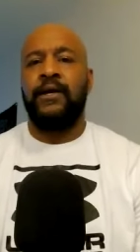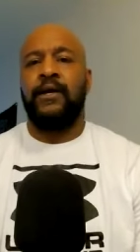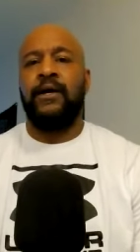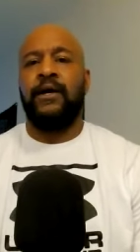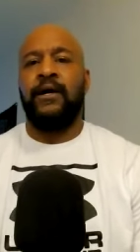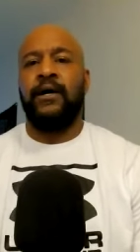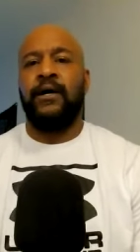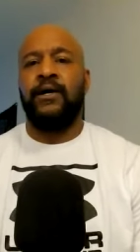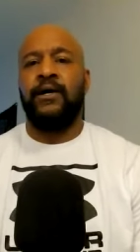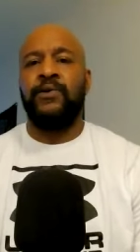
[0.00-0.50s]

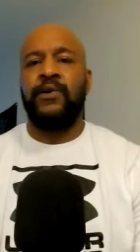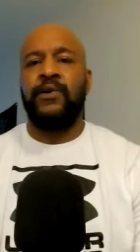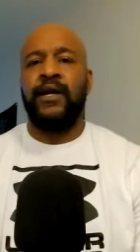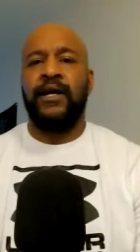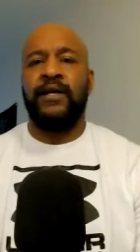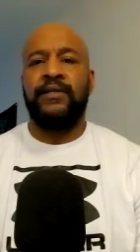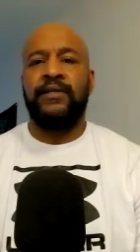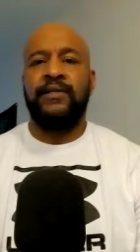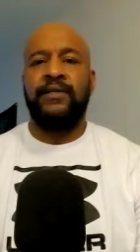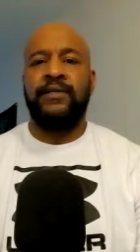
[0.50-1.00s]
Uh, you
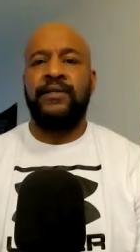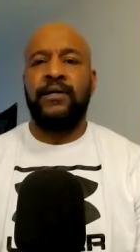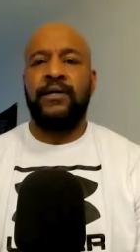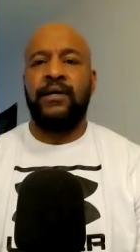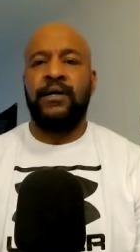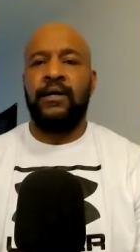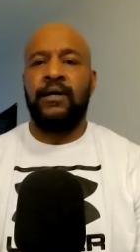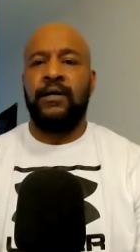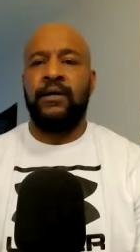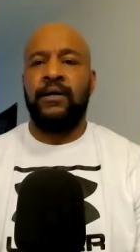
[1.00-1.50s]
had the
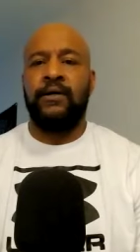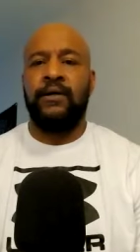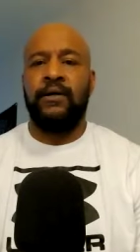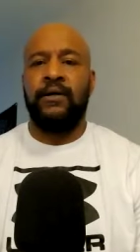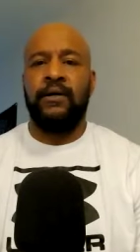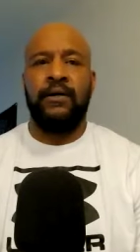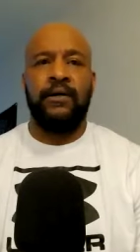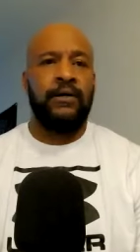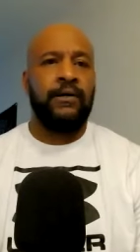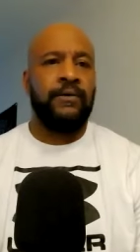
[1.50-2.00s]
uh,
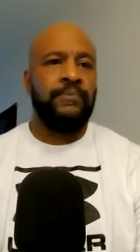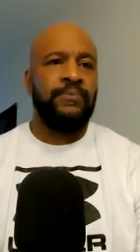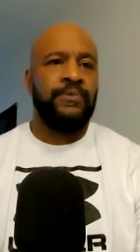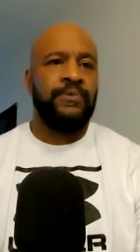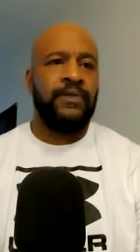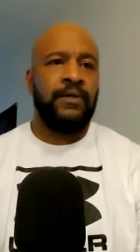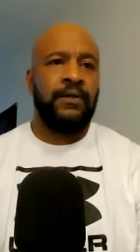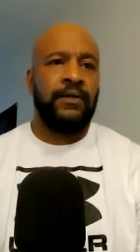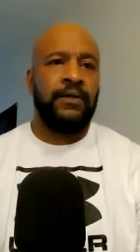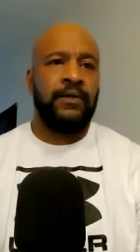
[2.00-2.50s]
um,
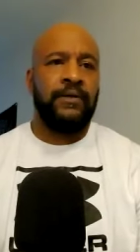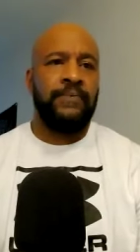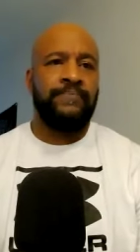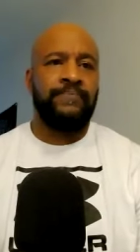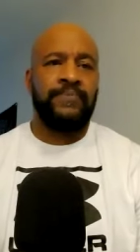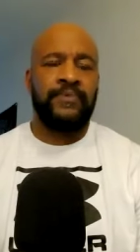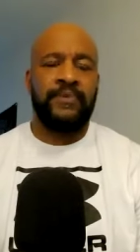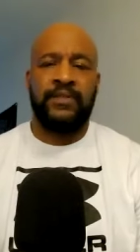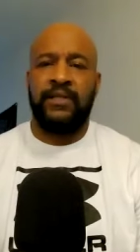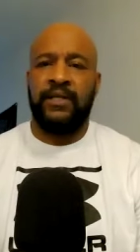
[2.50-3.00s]
the, uh,
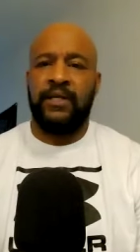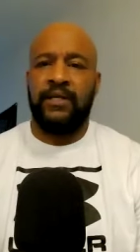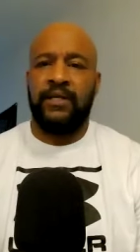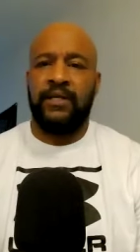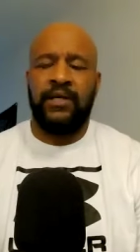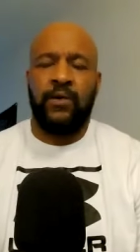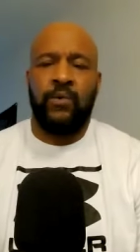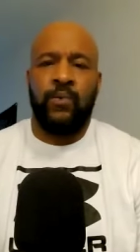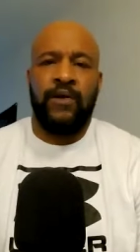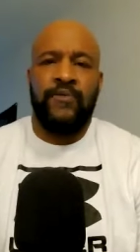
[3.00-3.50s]
the
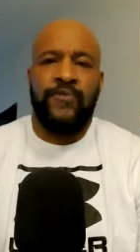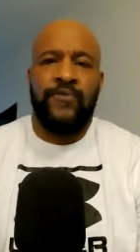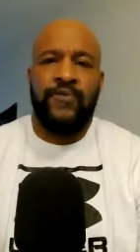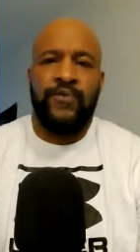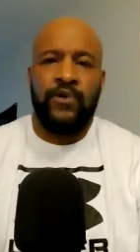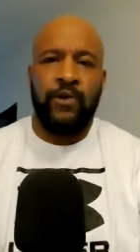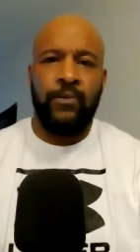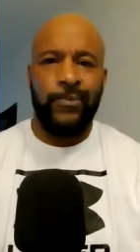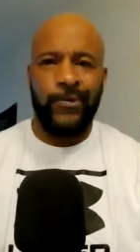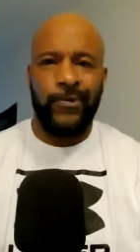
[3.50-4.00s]
the
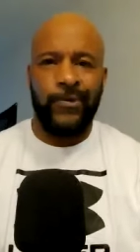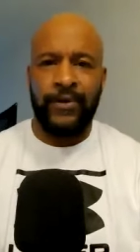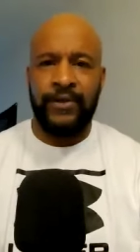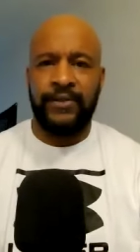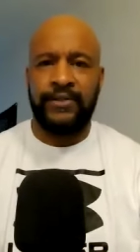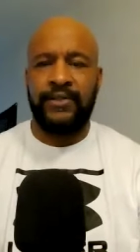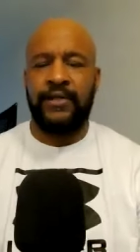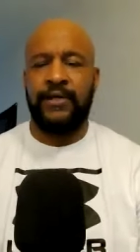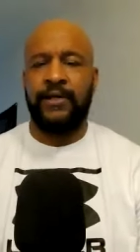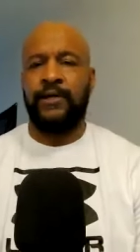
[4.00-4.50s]
Winfield
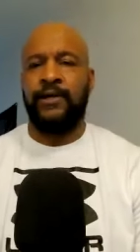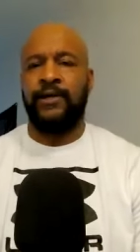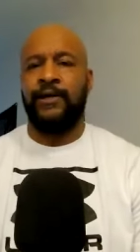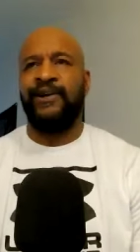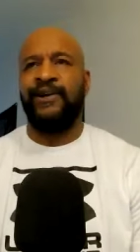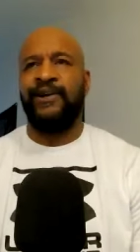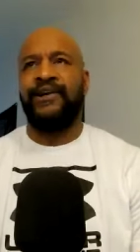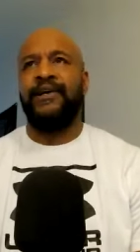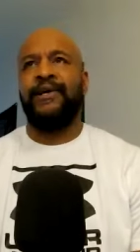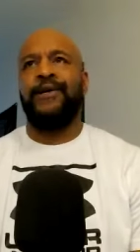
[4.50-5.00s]
Boys. Uh,
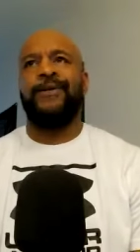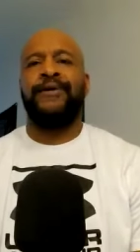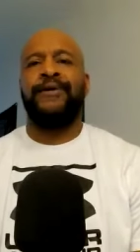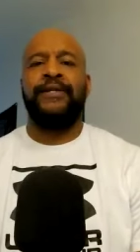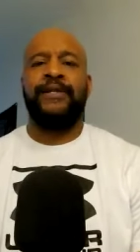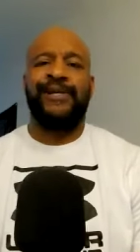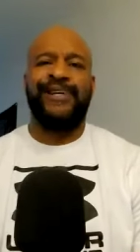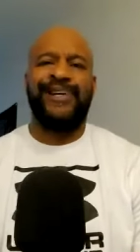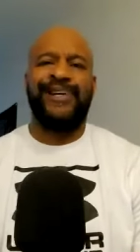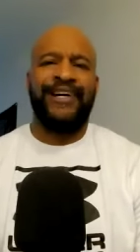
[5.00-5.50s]
you
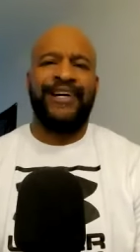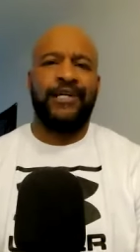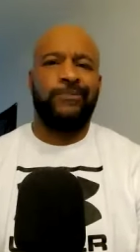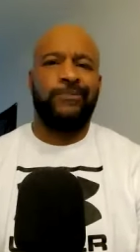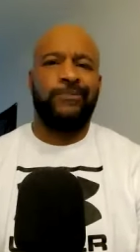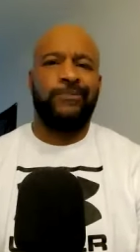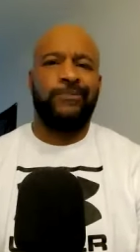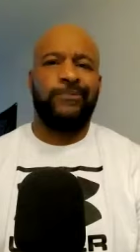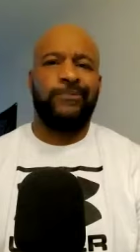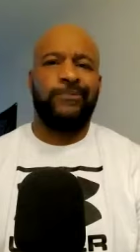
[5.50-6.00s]
had the
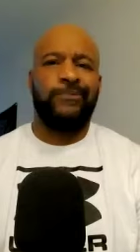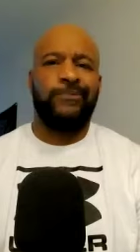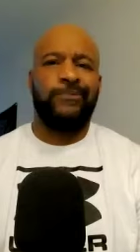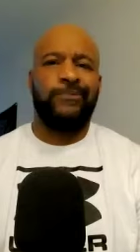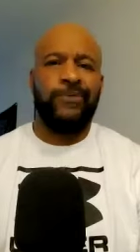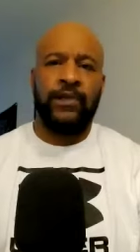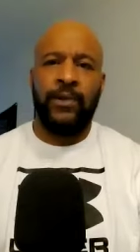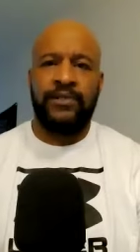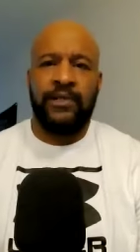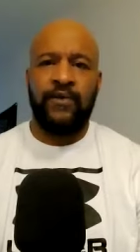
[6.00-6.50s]
guys
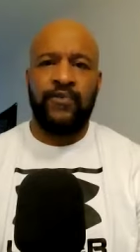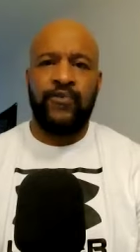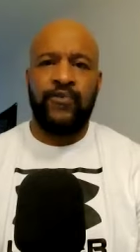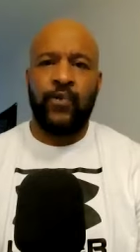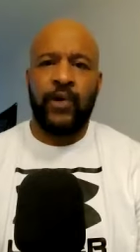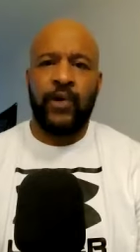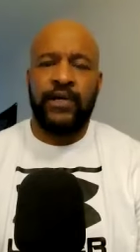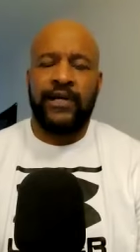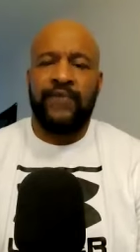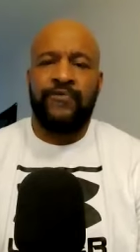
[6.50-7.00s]
below us,
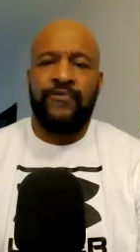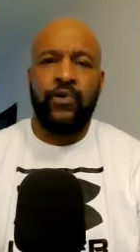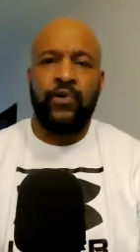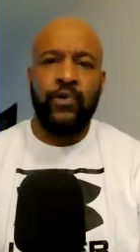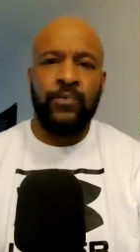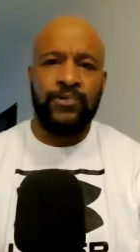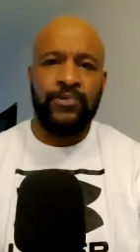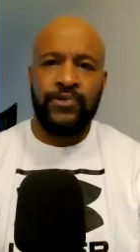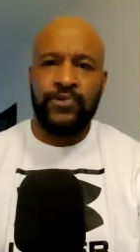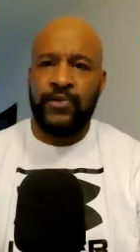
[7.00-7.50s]
uh, 49
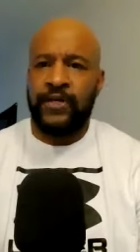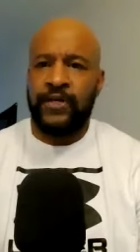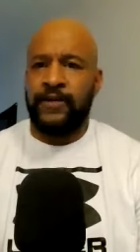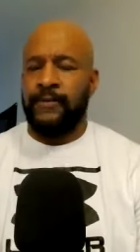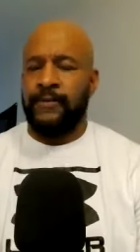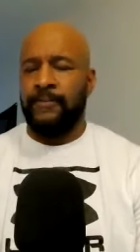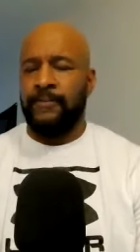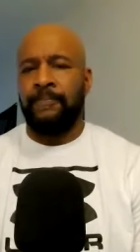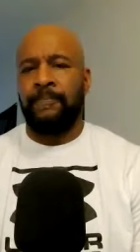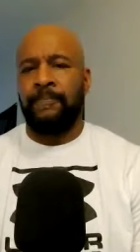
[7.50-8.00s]
for Hoop
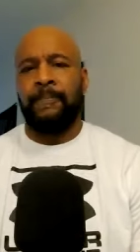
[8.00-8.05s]
Street.